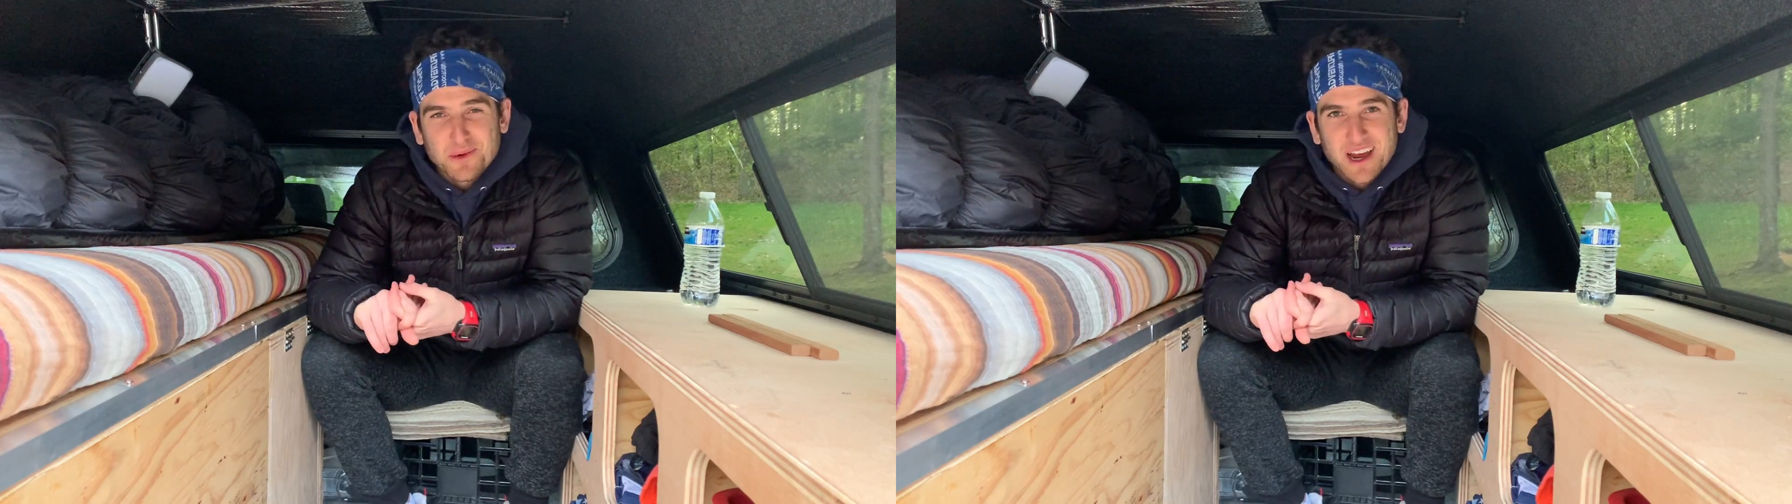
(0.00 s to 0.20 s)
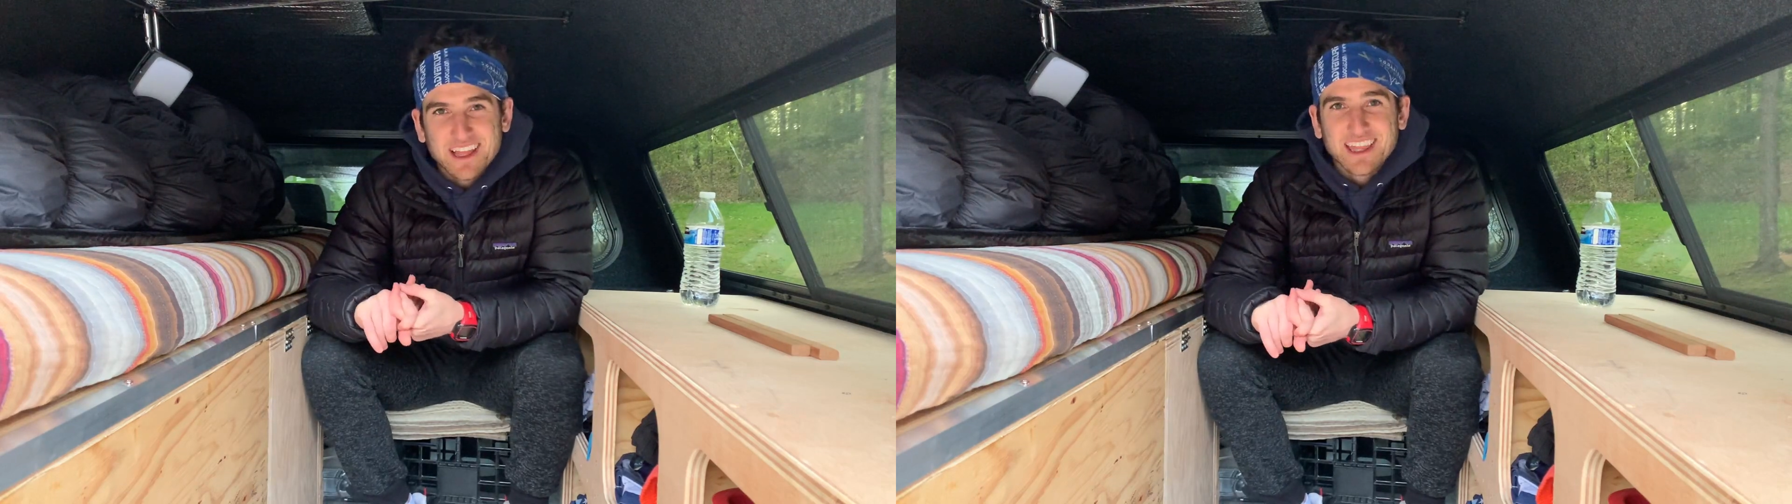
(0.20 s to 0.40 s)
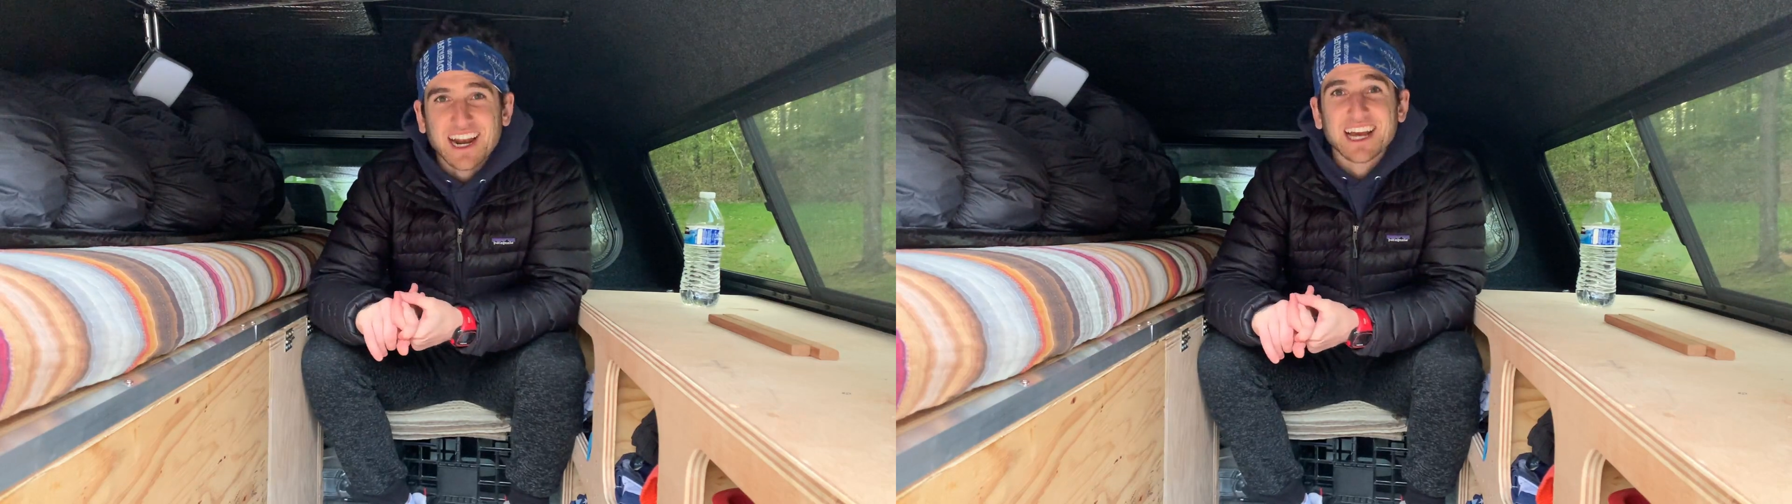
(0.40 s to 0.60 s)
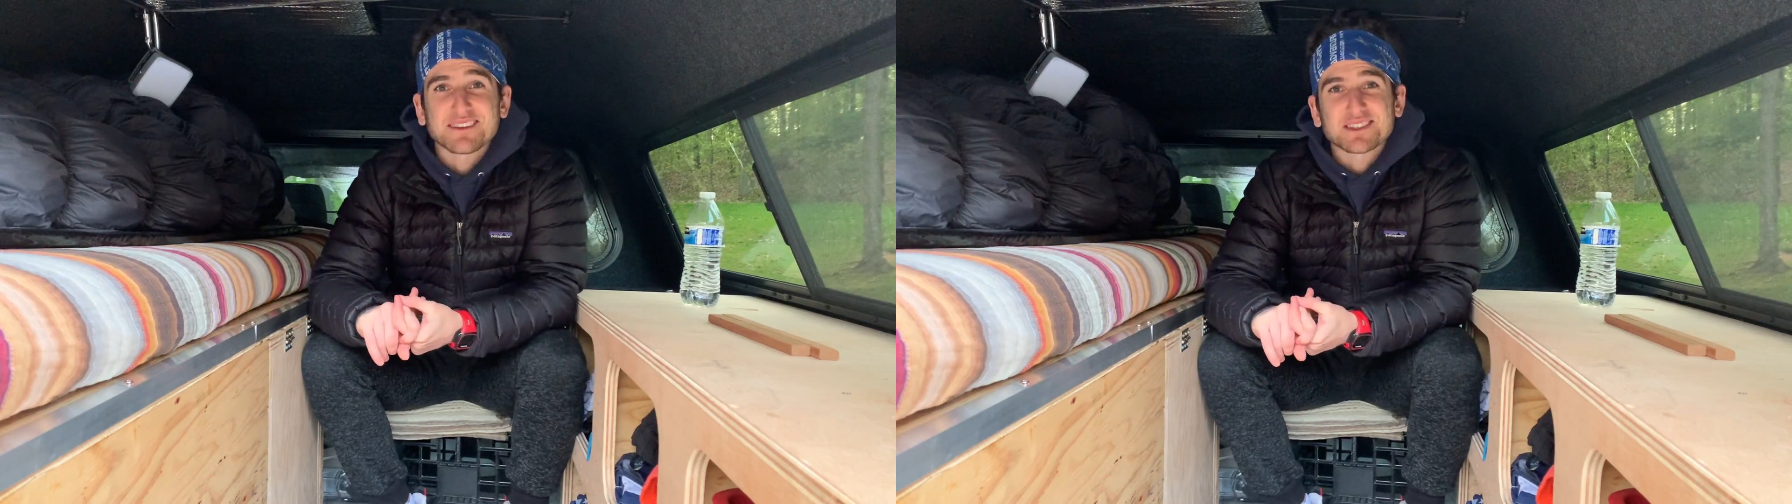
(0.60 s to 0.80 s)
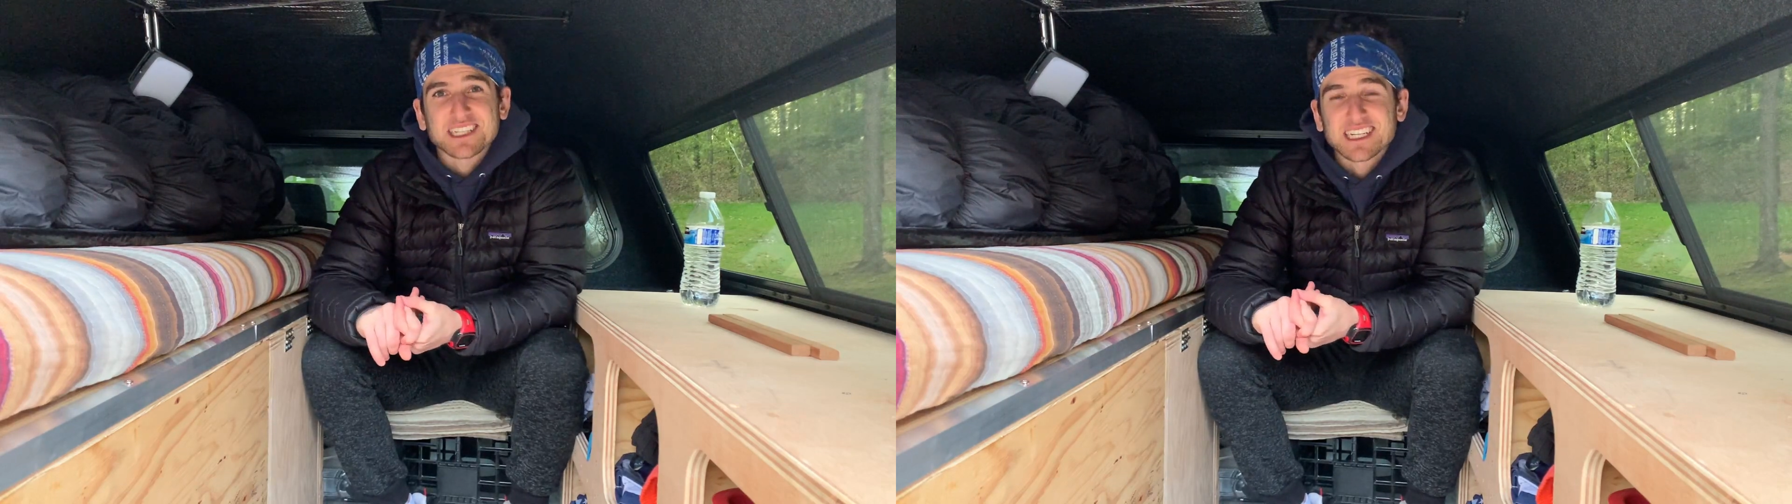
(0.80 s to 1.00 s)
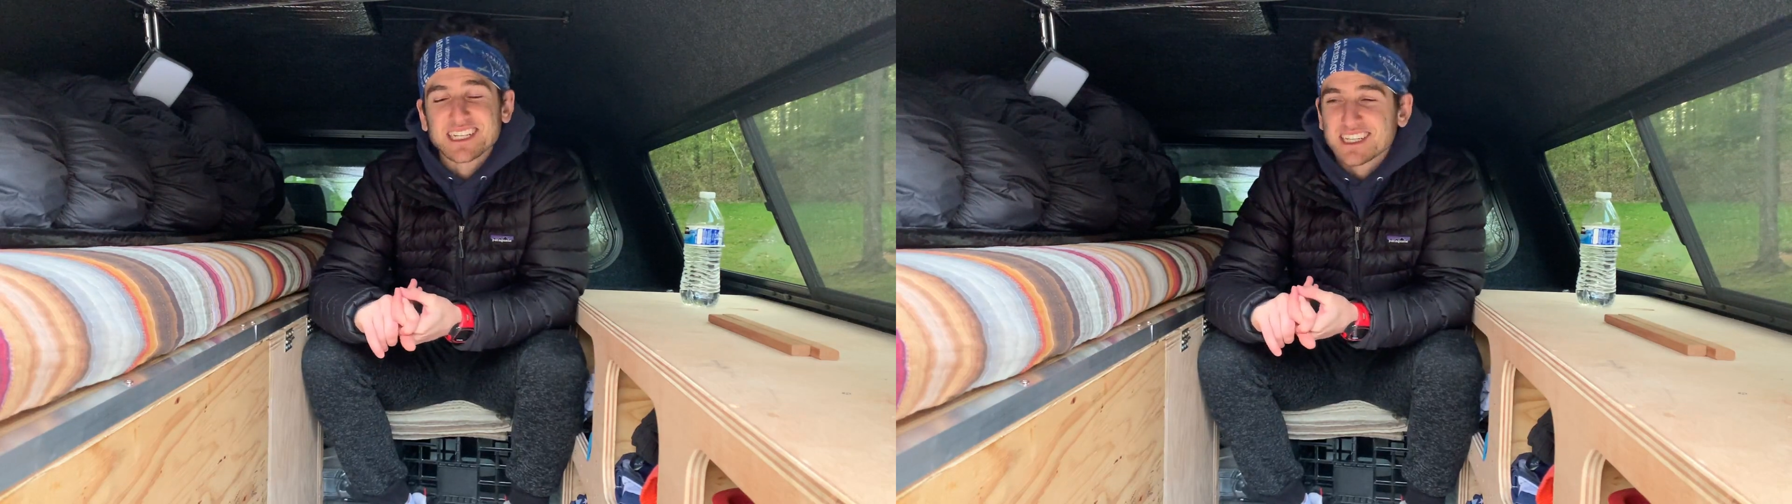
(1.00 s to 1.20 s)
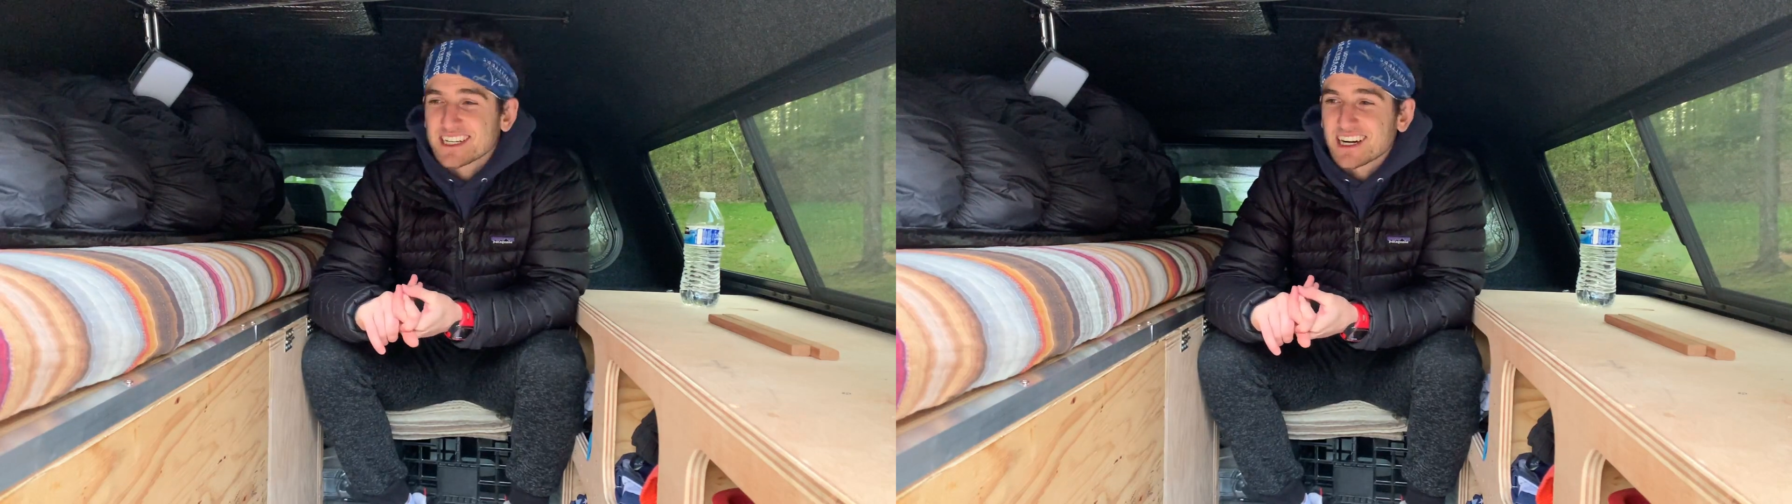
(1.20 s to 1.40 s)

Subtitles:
way that I have seen